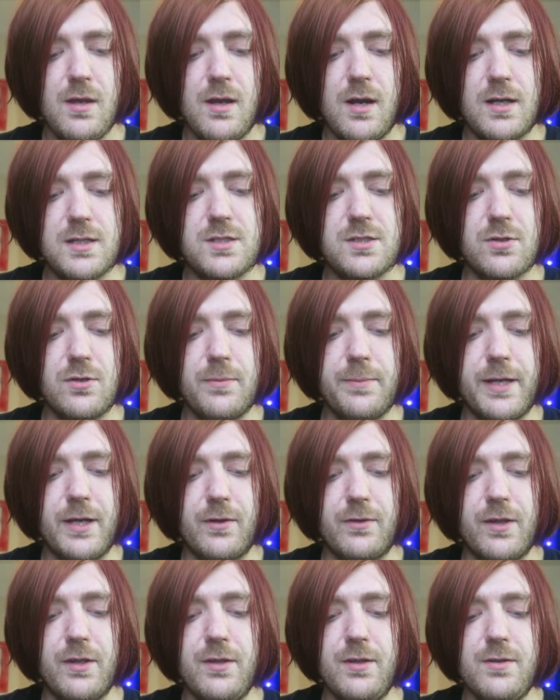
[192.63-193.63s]
I saw me
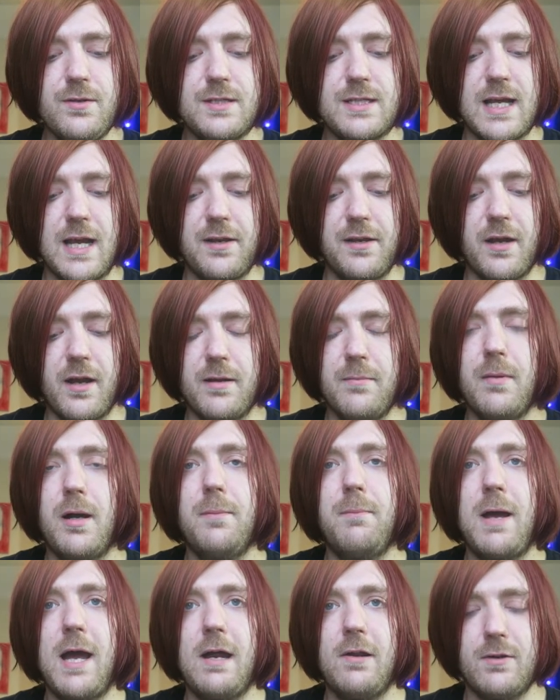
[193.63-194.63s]
on the news that night, my
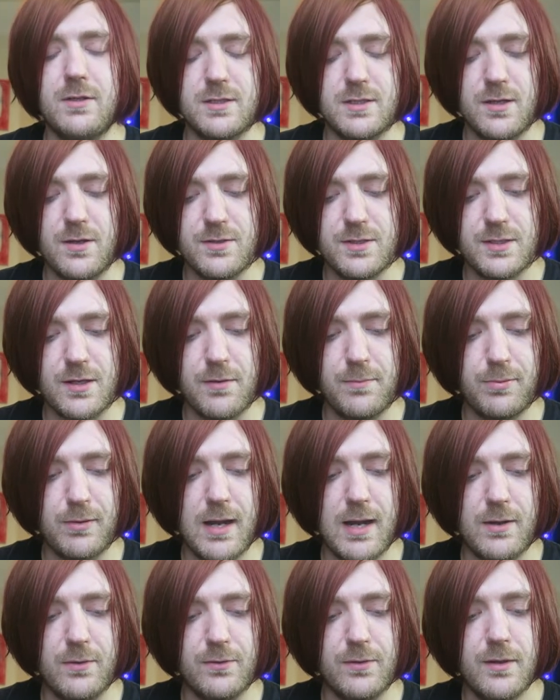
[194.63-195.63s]
parents oh so
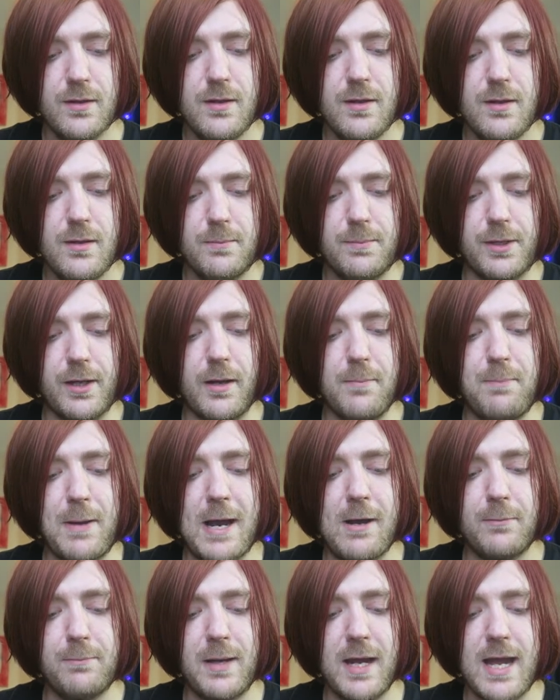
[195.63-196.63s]
proud. But I
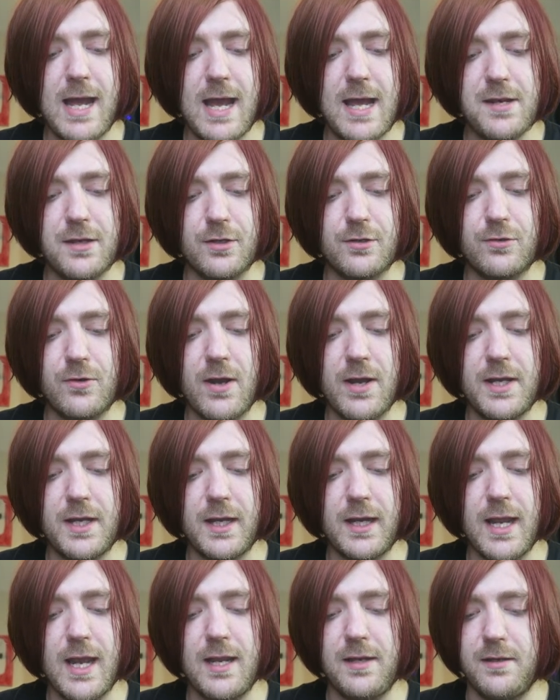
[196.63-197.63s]
bowed my head and cried
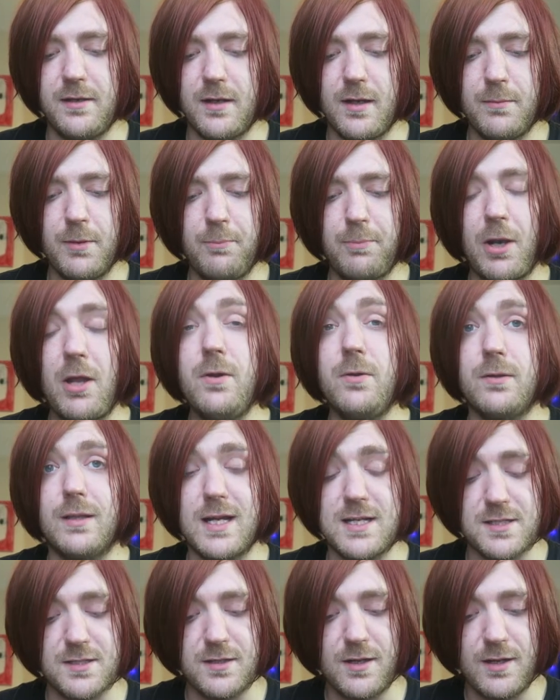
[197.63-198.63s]
again. I'm a bloke,
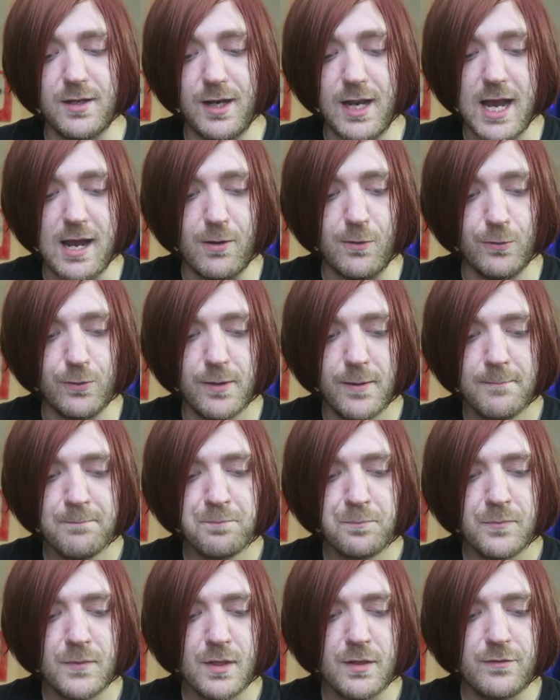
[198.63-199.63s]
that's not allowed.
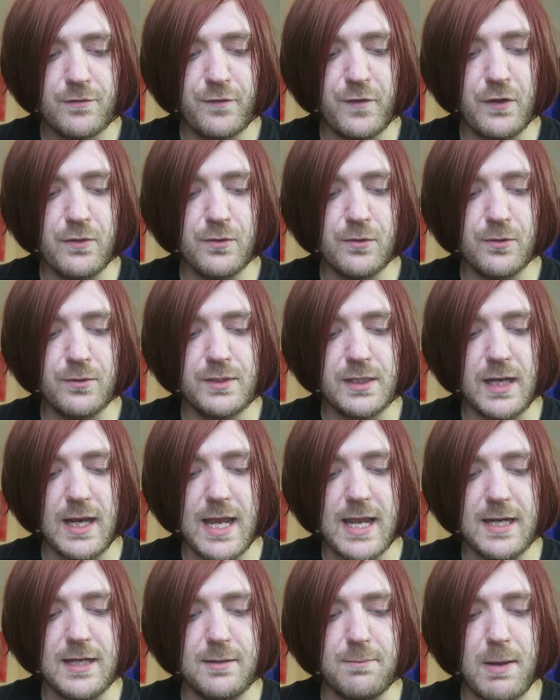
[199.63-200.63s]
Funeral
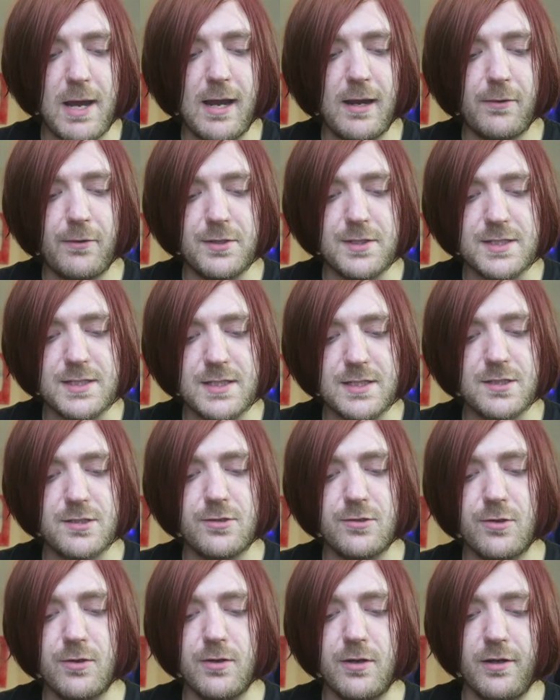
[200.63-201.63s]
delayed, parents
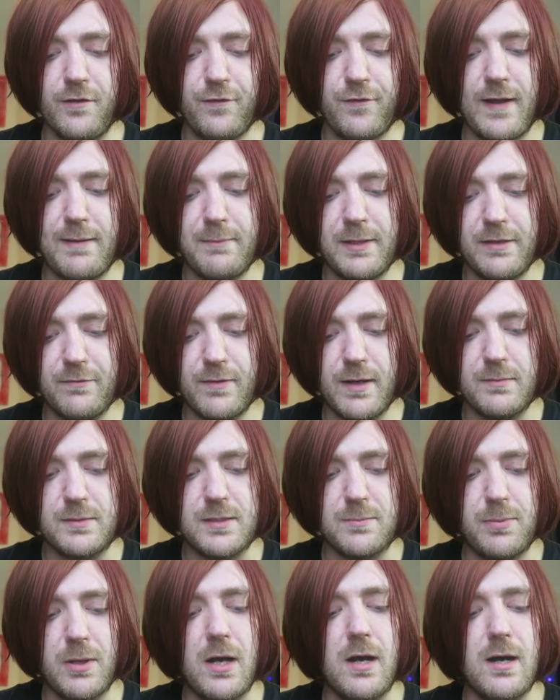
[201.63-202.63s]
distraught, a family ripped
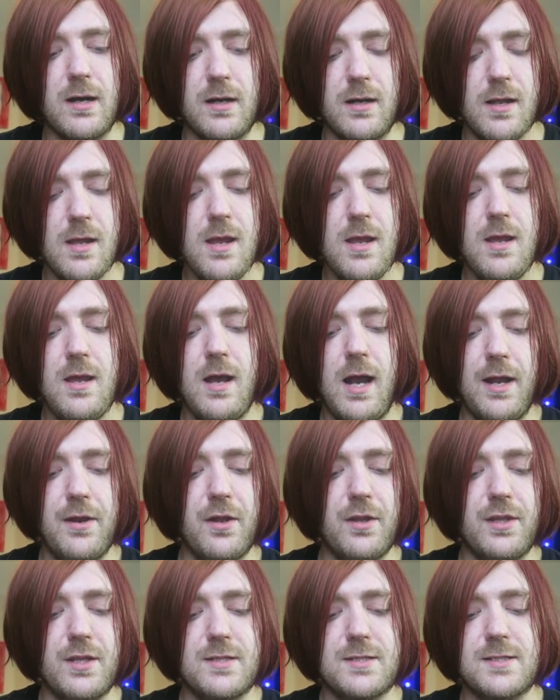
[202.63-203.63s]
apart, and
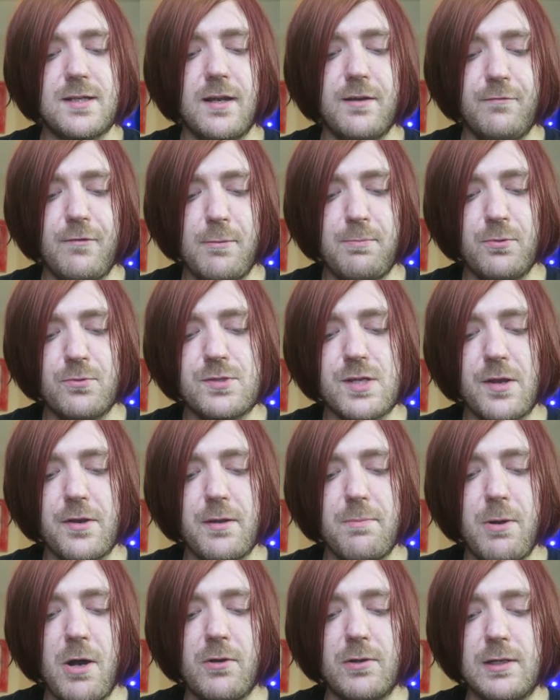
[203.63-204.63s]
others, like ripples on
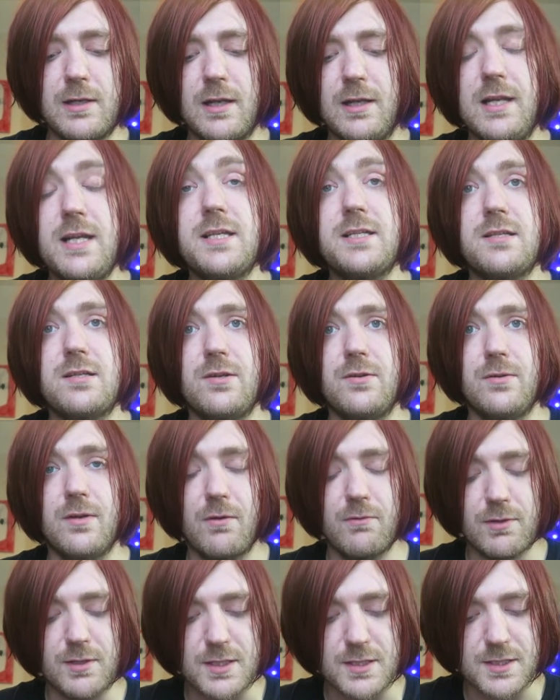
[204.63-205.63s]
a pond, a list too
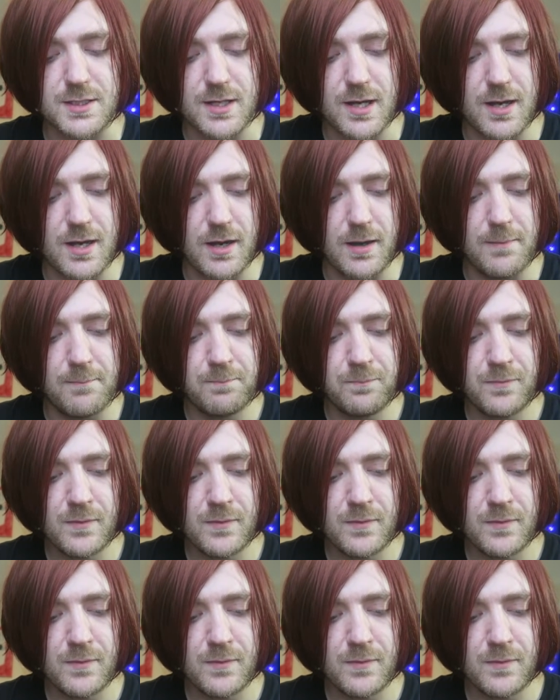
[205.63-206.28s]
long to start.